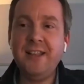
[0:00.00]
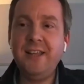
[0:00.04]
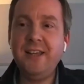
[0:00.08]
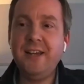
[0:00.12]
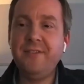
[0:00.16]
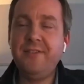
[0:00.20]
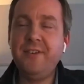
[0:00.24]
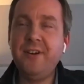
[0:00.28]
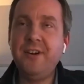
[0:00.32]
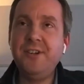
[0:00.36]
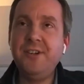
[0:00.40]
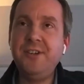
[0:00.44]
I think
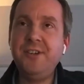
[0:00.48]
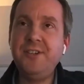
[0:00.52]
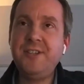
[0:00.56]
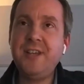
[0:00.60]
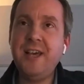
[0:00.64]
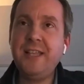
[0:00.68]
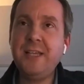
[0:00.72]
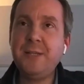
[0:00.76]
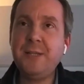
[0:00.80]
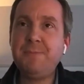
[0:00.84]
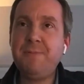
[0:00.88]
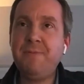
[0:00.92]
I've heard you
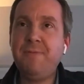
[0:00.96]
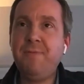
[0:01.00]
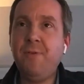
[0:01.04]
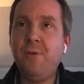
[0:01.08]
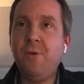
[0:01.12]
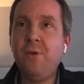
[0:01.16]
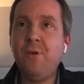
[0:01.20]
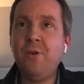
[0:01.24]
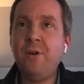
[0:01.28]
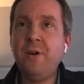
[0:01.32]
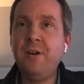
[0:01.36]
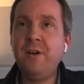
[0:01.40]
say this
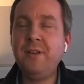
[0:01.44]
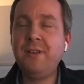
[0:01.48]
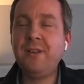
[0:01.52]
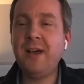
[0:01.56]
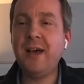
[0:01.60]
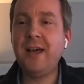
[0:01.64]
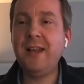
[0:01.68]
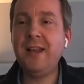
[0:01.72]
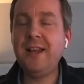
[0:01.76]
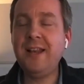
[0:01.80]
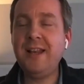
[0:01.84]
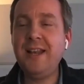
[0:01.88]
before,
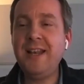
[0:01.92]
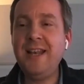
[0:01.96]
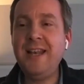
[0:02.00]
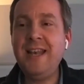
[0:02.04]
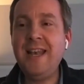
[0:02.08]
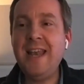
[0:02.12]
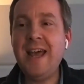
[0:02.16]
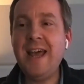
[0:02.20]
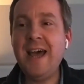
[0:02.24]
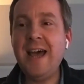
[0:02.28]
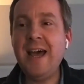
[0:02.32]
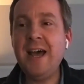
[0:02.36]
that
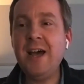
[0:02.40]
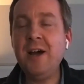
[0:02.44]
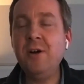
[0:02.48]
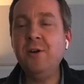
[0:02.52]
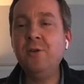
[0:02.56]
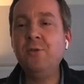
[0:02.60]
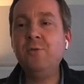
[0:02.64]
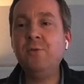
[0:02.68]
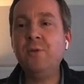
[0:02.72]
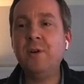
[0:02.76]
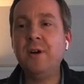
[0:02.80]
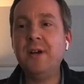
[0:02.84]

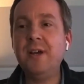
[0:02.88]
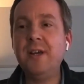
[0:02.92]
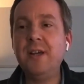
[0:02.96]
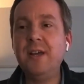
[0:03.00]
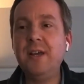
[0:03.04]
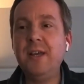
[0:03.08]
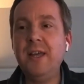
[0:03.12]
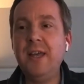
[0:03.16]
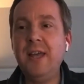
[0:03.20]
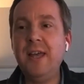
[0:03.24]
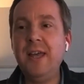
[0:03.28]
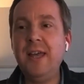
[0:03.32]
now
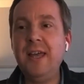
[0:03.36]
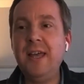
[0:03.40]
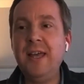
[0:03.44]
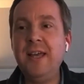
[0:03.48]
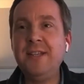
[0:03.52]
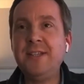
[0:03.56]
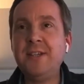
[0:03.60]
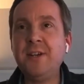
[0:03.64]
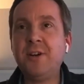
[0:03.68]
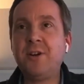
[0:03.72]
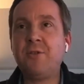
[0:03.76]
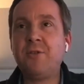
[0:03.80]

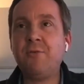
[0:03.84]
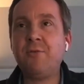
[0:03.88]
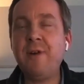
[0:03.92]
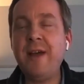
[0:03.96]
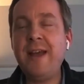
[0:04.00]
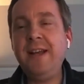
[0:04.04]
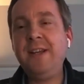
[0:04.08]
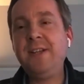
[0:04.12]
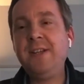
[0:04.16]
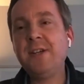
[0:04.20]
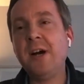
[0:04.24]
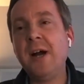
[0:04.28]
is a
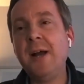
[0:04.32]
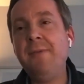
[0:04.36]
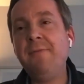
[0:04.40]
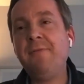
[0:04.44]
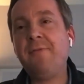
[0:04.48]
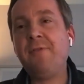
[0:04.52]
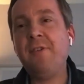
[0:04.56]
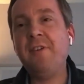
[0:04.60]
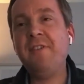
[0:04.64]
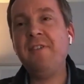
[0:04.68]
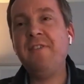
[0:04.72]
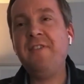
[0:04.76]
great time
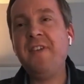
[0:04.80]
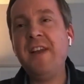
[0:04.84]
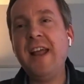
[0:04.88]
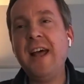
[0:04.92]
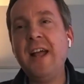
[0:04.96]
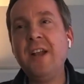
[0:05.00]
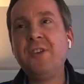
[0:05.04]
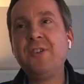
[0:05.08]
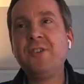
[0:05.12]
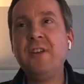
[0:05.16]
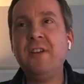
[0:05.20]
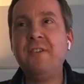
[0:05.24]
for a
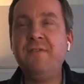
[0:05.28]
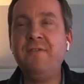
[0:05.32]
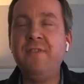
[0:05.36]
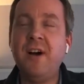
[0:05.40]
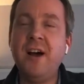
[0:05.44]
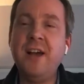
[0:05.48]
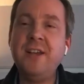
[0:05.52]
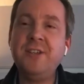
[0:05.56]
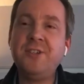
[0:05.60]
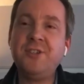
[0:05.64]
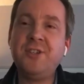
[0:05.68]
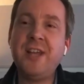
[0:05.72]
financial
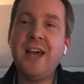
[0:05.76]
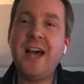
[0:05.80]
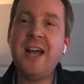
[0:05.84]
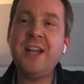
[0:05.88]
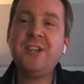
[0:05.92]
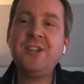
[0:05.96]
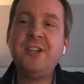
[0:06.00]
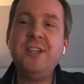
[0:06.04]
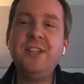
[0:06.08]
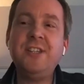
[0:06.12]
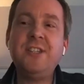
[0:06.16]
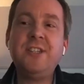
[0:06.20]
advisor to
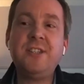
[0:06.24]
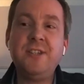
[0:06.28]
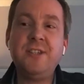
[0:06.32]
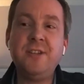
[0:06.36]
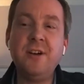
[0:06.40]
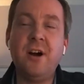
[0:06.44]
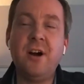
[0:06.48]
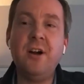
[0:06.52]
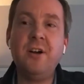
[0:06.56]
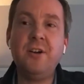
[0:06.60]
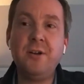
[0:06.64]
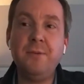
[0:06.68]
actually
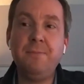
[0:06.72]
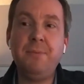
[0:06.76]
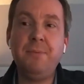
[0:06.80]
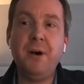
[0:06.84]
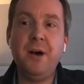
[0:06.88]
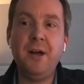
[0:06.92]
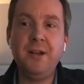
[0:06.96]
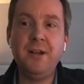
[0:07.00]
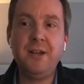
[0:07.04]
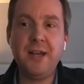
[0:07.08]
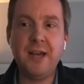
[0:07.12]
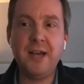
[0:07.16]
start a
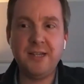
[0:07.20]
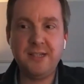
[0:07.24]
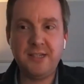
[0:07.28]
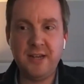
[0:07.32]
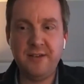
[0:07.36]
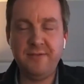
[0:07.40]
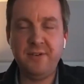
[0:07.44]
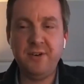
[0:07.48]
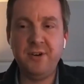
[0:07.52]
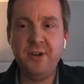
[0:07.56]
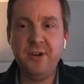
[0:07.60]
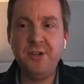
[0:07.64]
podcast.
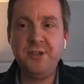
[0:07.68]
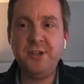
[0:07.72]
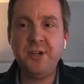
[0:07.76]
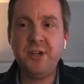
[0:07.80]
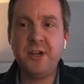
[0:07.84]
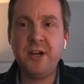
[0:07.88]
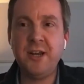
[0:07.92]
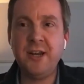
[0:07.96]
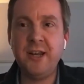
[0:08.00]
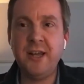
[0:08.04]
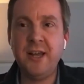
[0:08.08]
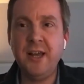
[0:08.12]
And I've heard you
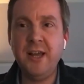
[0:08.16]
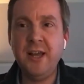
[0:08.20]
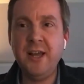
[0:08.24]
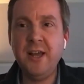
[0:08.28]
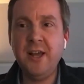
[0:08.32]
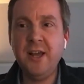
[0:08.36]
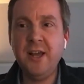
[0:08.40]
kind of